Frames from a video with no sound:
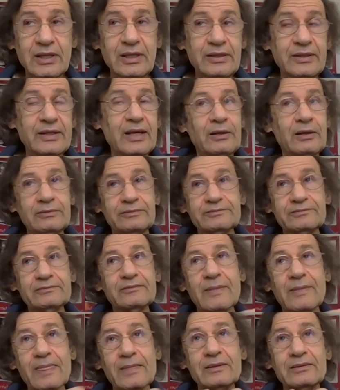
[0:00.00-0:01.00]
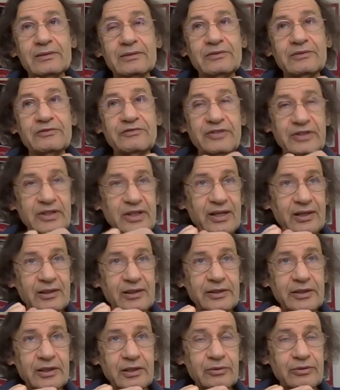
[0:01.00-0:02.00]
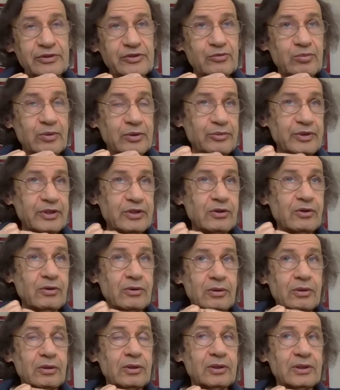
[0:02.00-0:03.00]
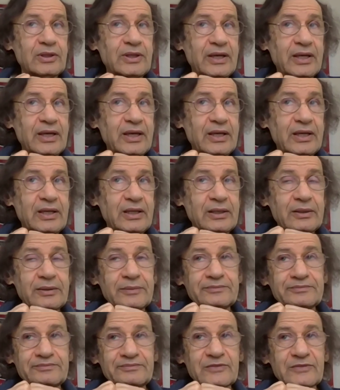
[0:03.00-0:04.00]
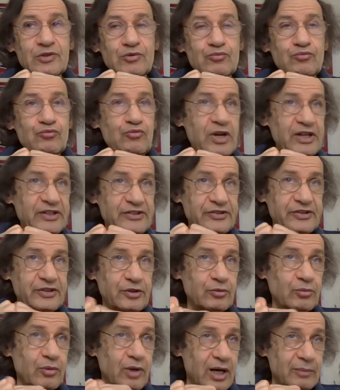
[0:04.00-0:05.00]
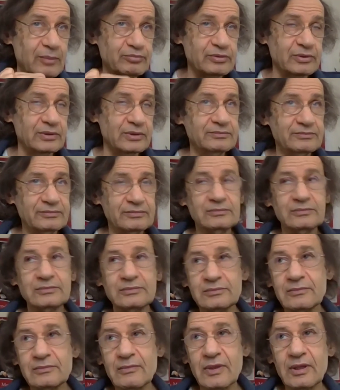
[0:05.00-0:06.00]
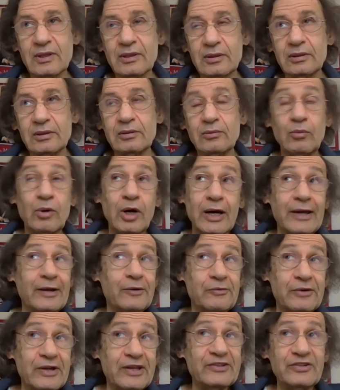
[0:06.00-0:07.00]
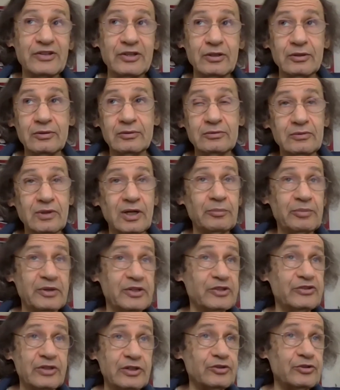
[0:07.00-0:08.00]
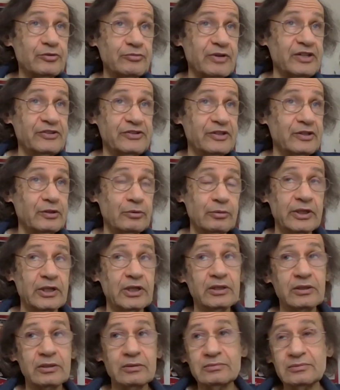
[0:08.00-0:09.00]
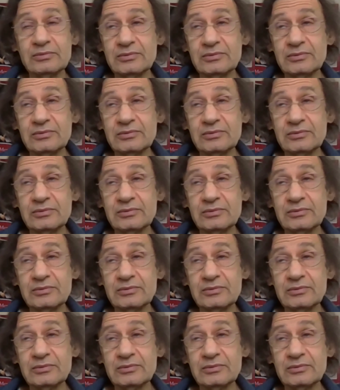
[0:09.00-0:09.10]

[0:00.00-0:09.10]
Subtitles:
Now, Fidelio is what we call a rescue opera. Why a rescue? Well, because there's a rescue in it.